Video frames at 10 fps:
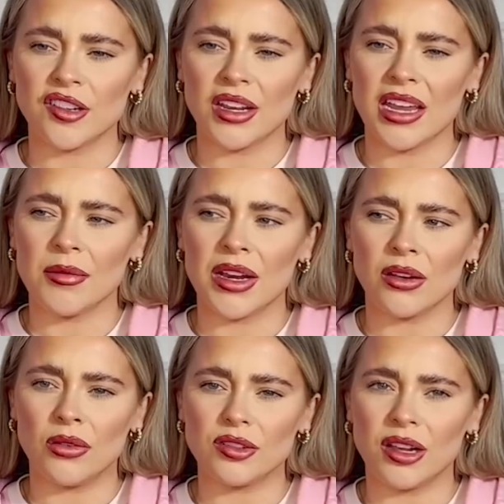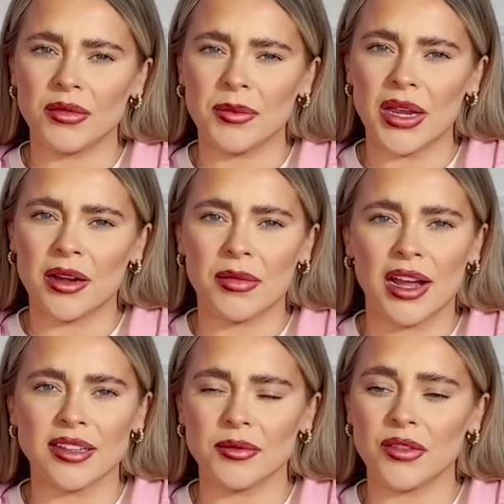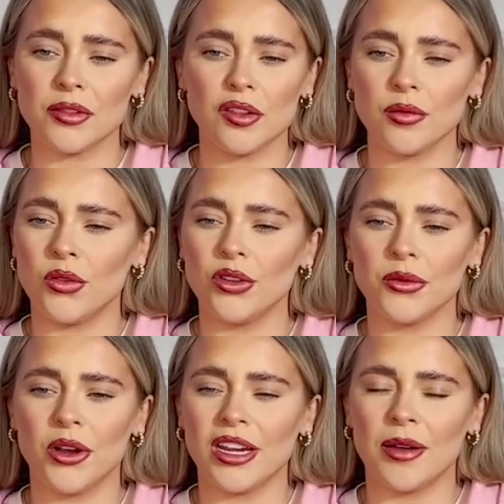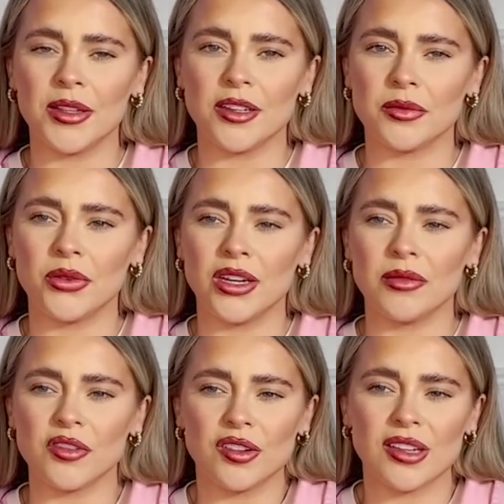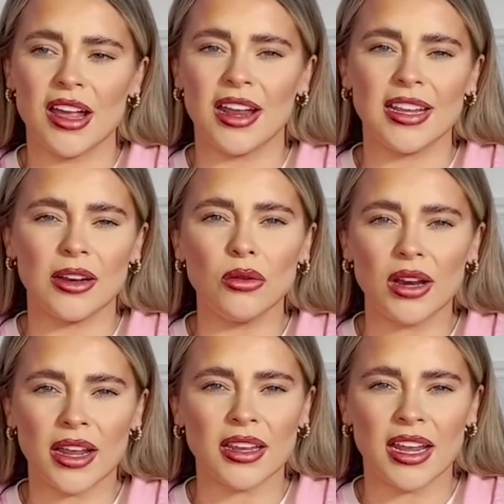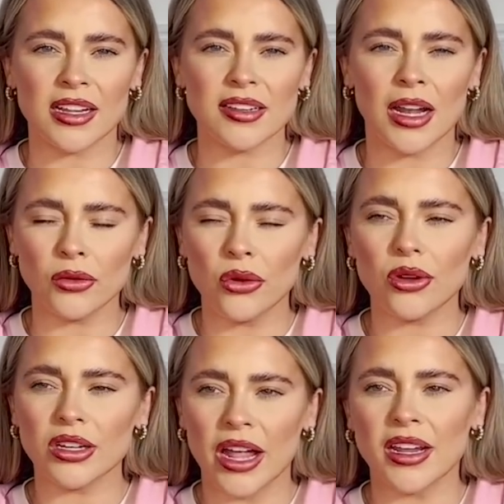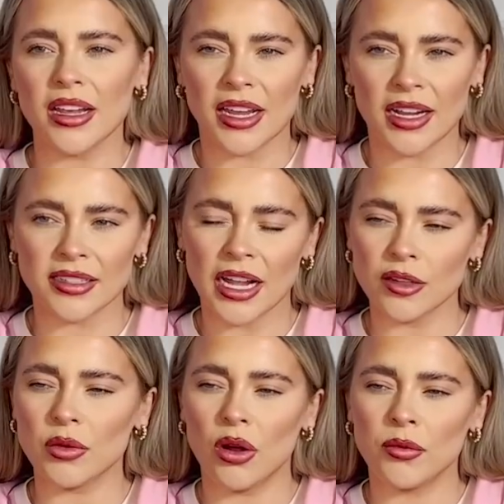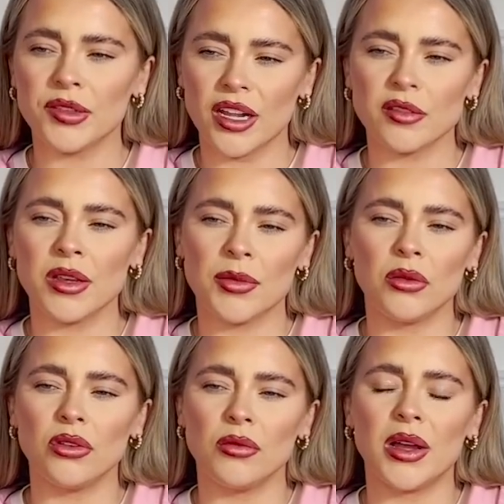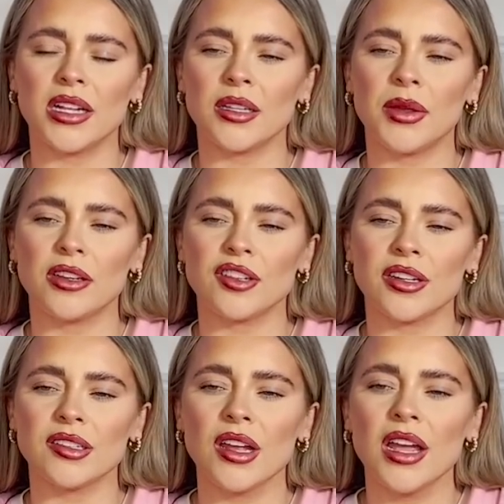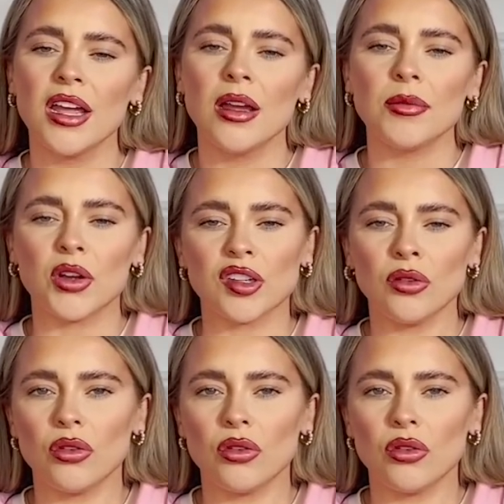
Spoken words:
came in and looked at me. Bear in mind, I'm even smaller than what I am at this point. I'm just tiny. I look like a kid. That's what upsets me about looking back at the pictures, because I